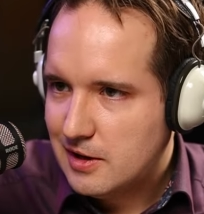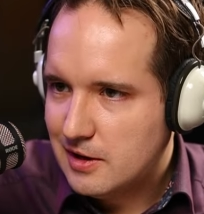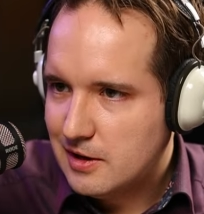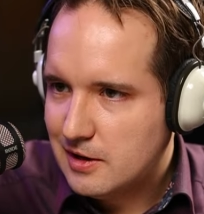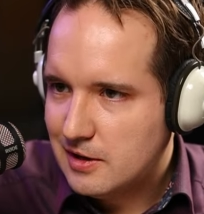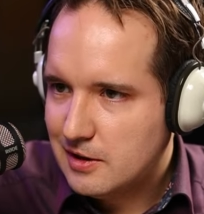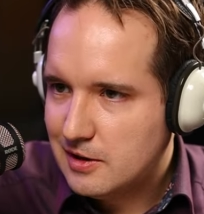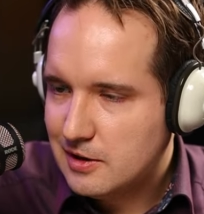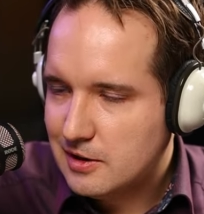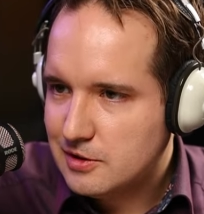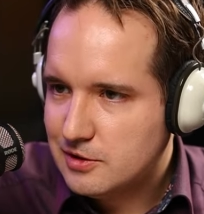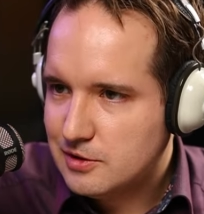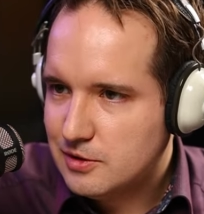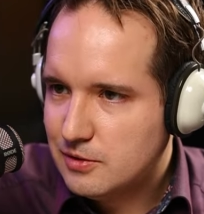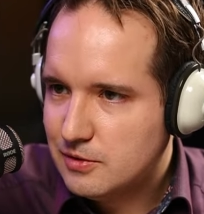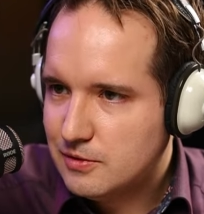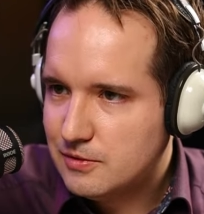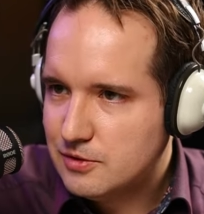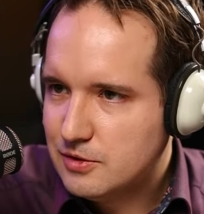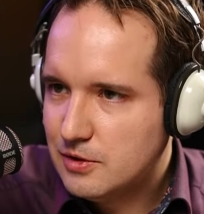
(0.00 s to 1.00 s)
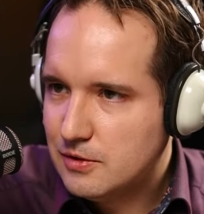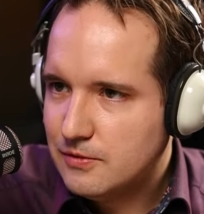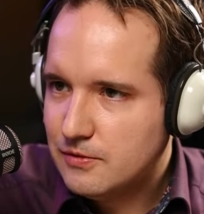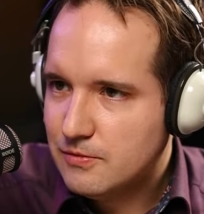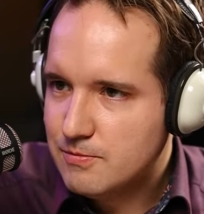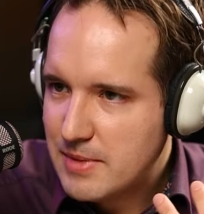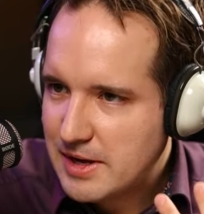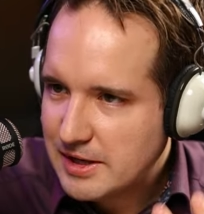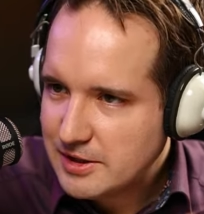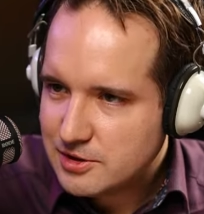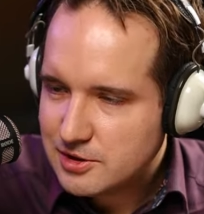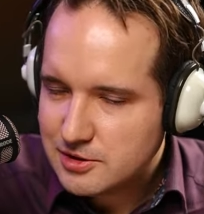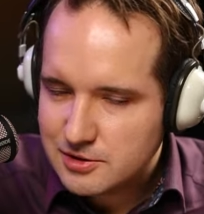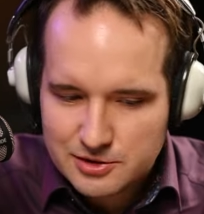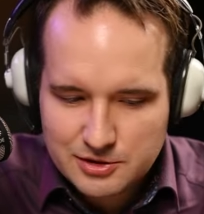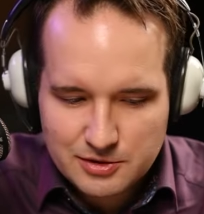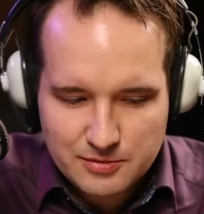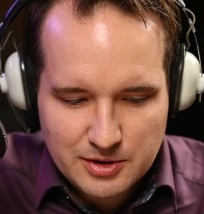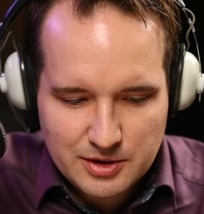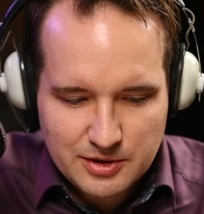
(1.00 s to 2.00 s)
You've
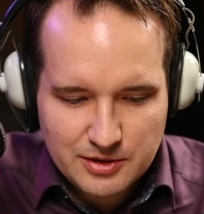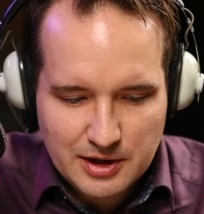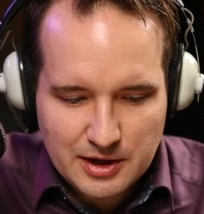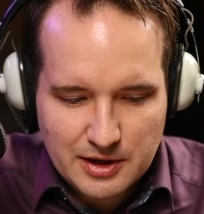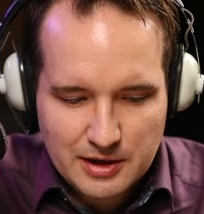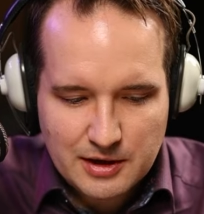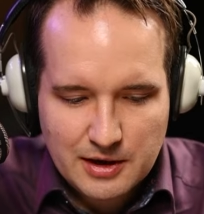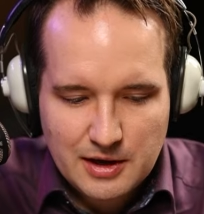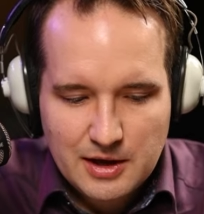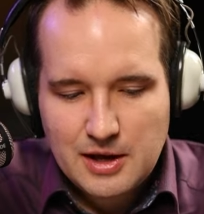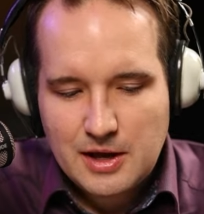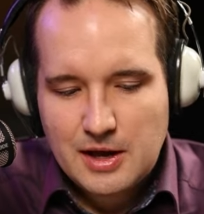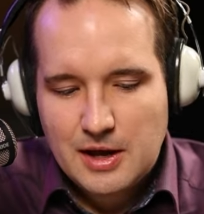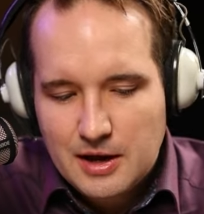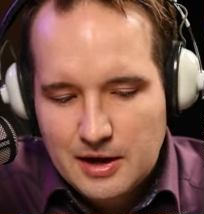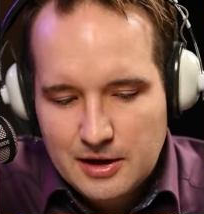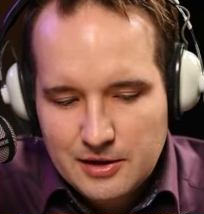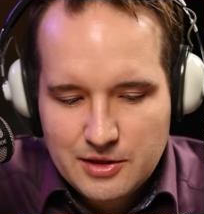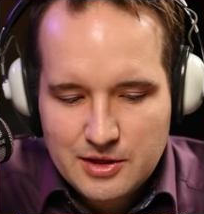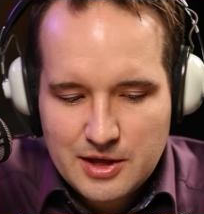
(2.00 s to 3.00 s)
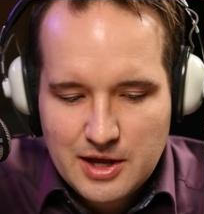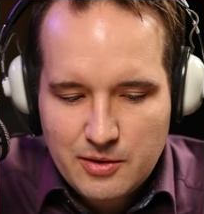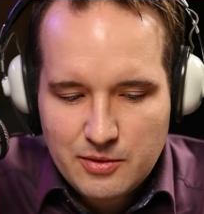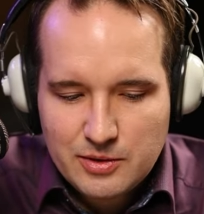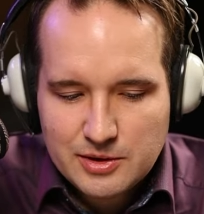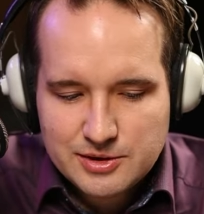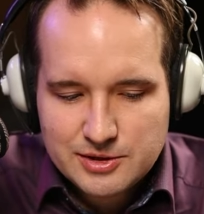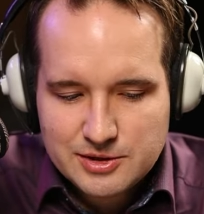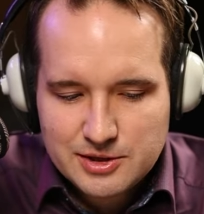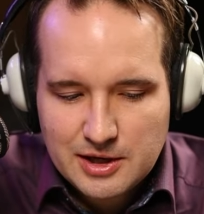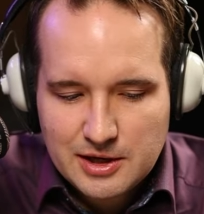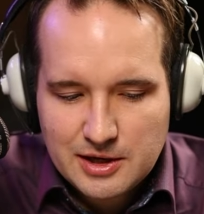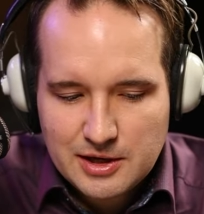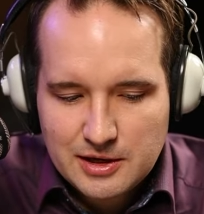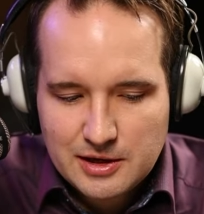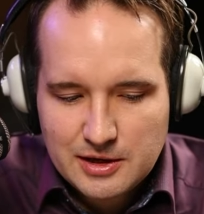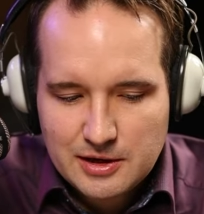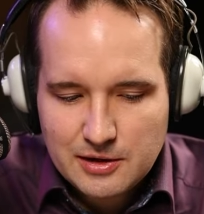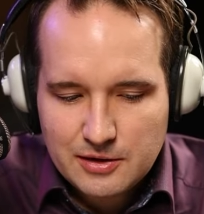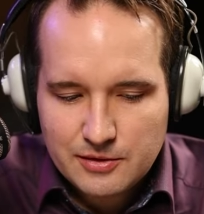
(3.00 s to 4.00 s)
mentioned to me that there is
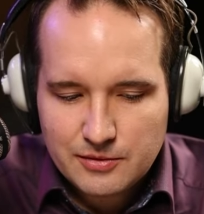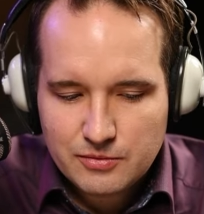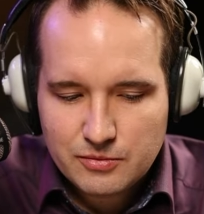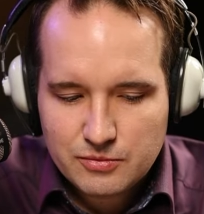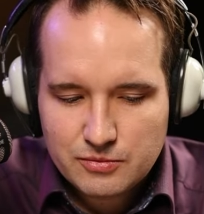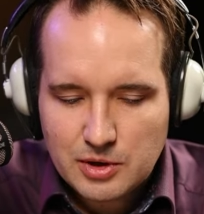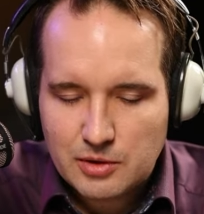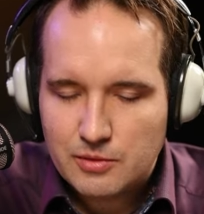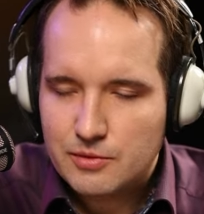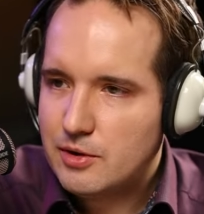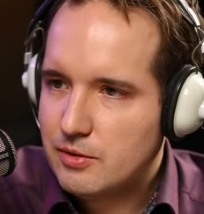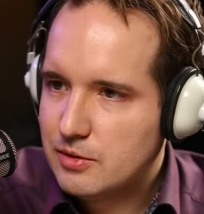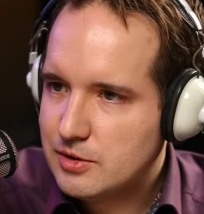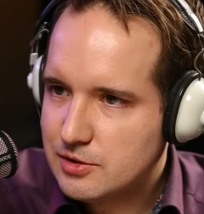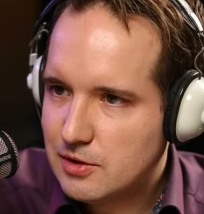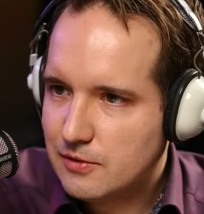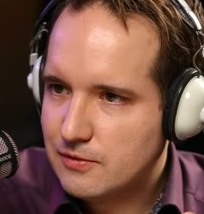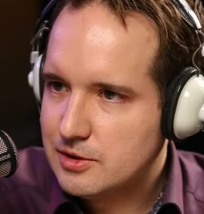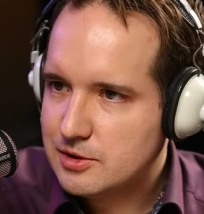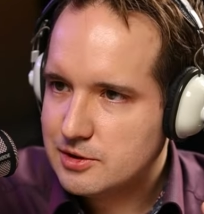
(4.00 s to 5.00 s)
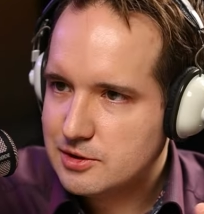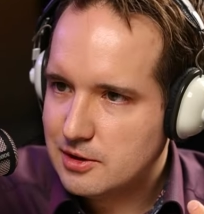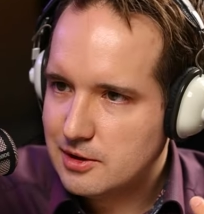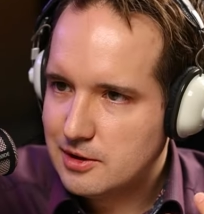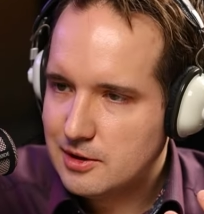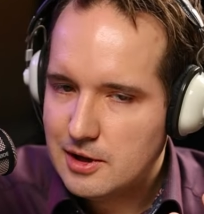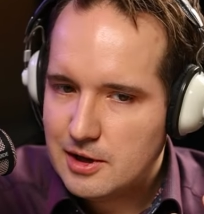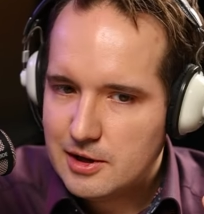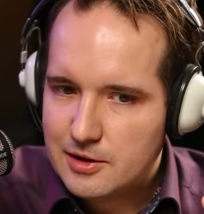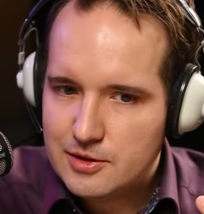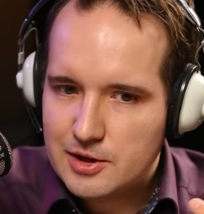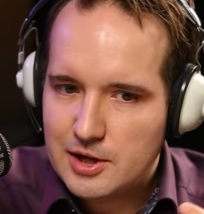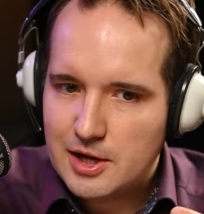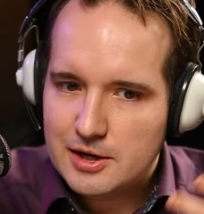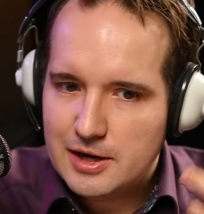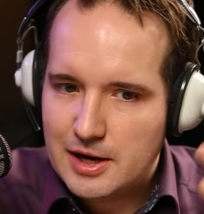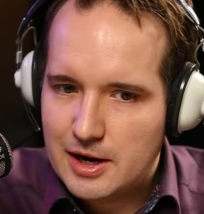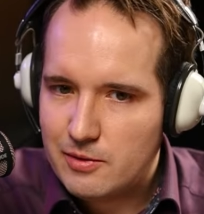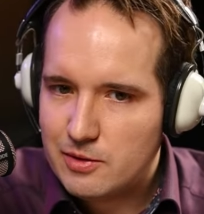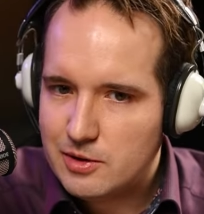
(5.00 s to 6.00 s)
obviously the
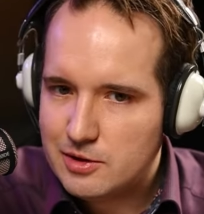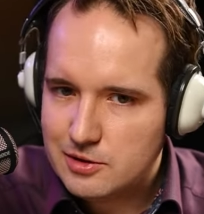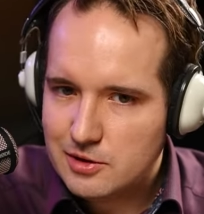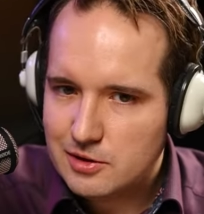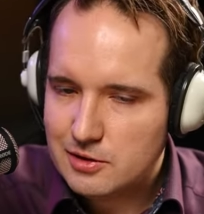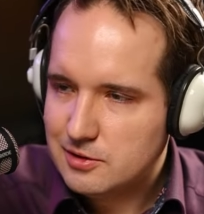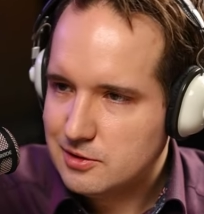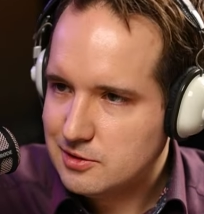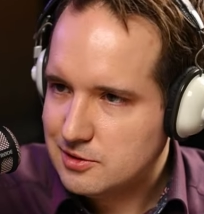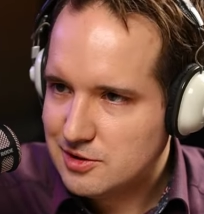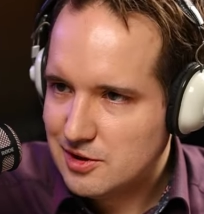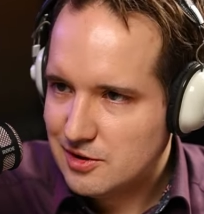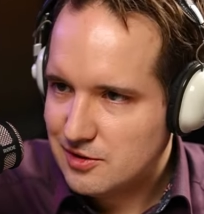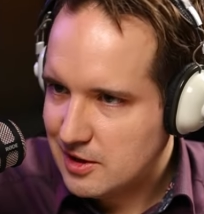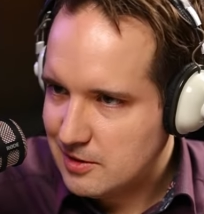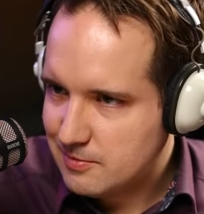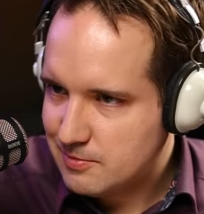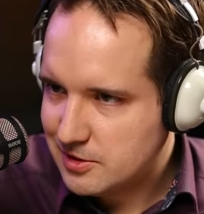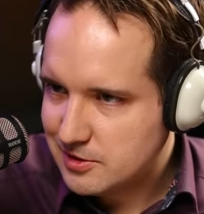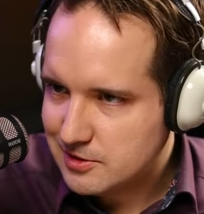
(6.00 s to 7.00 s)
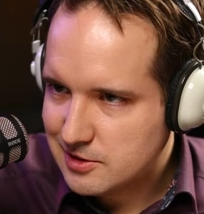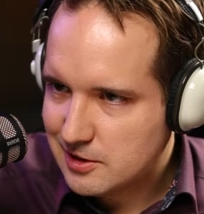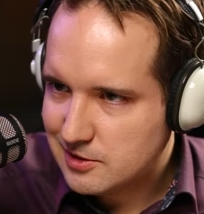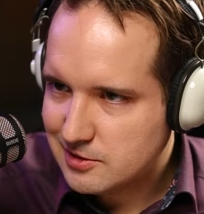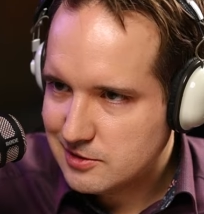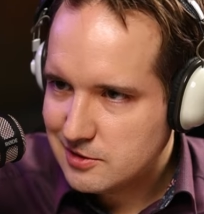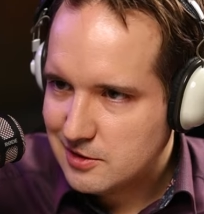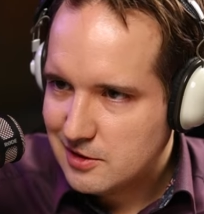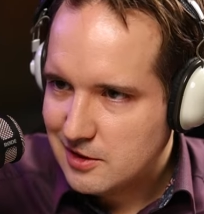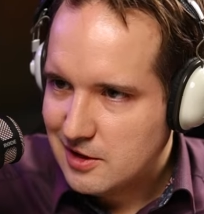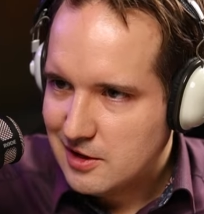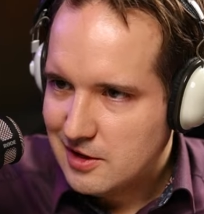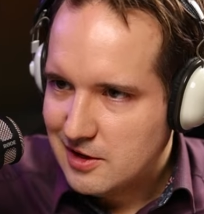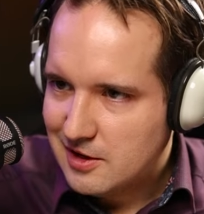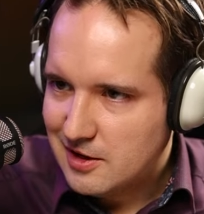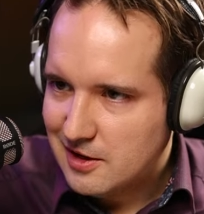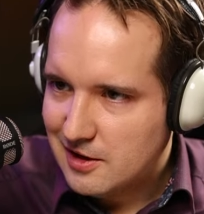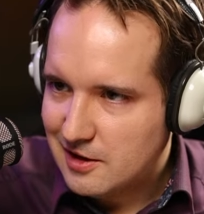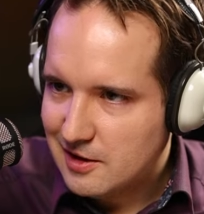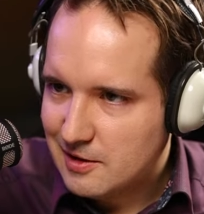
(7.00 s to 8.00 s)
inherent knowledge that they possess,
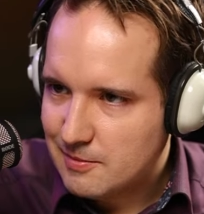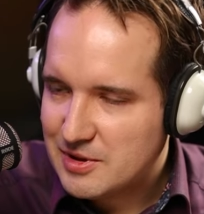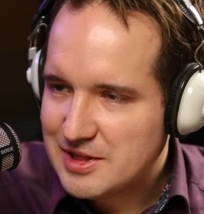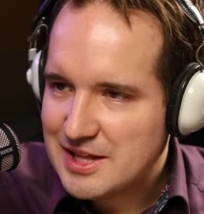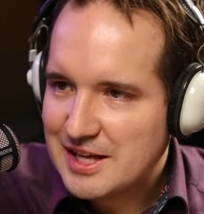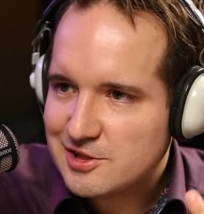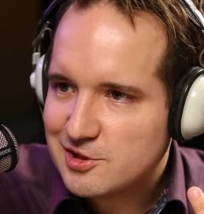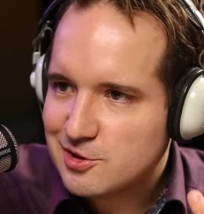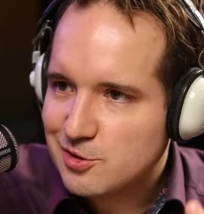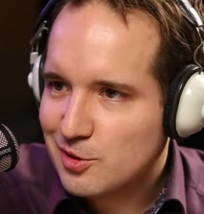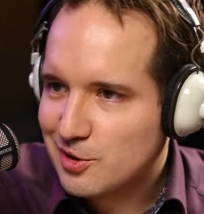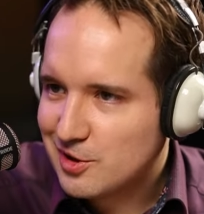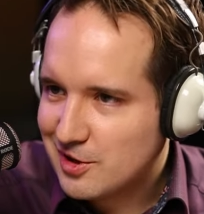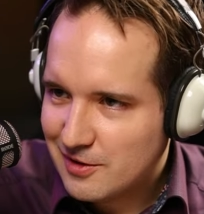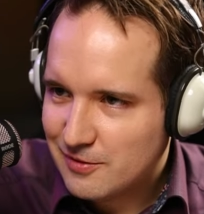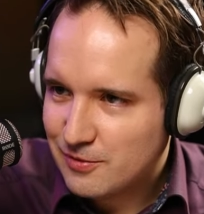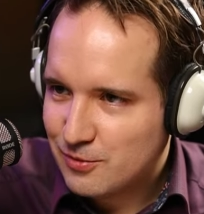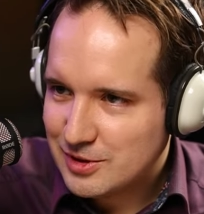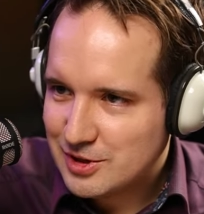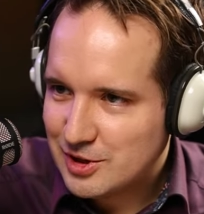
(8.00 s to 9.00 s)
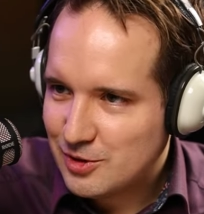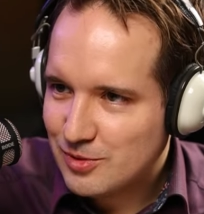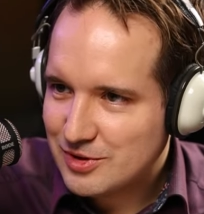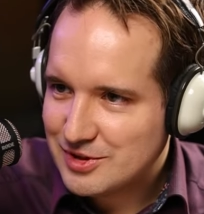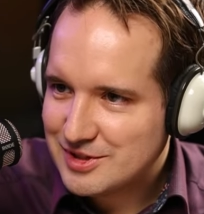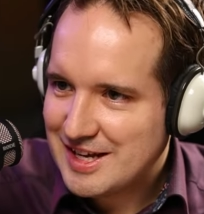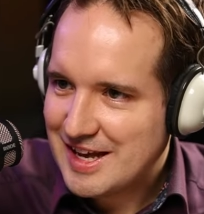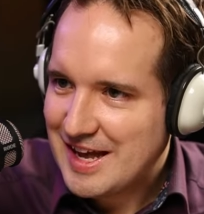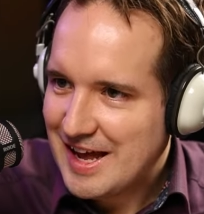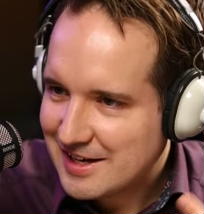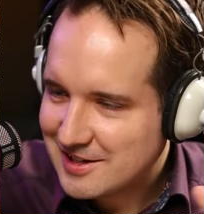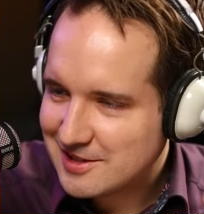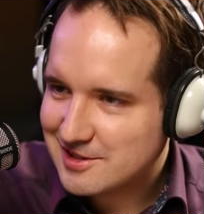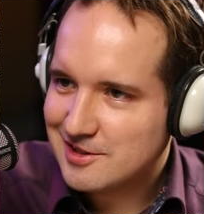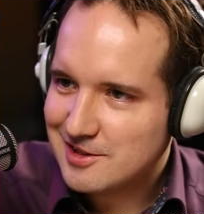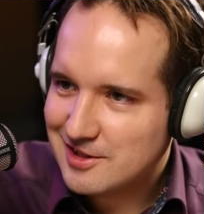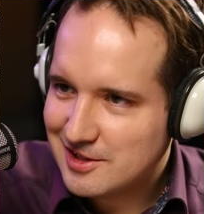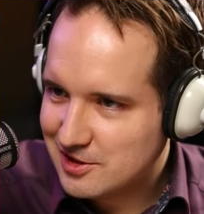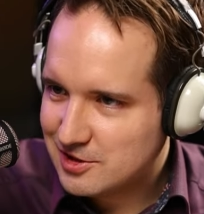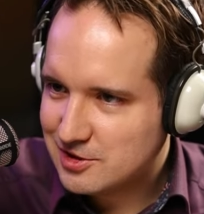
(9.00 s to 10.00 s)
but that's not enough when you want to
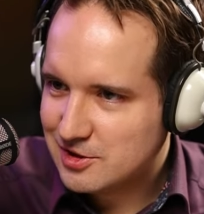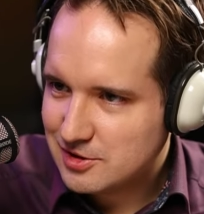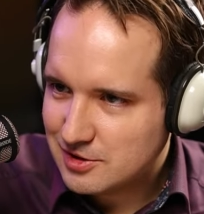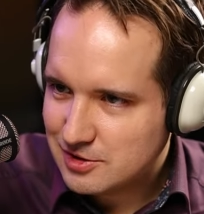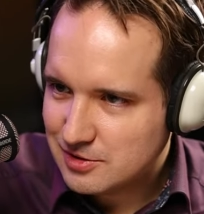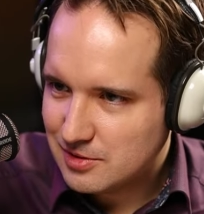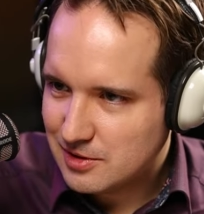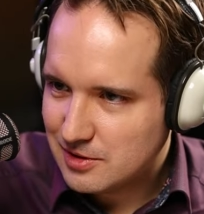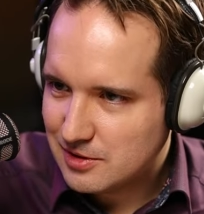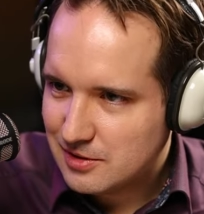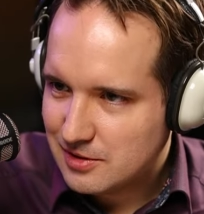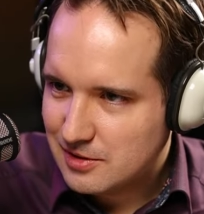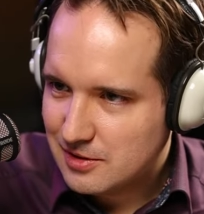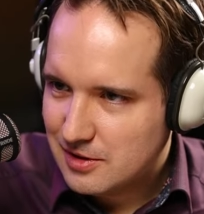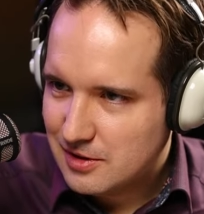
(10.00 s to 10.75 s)
enter the industry.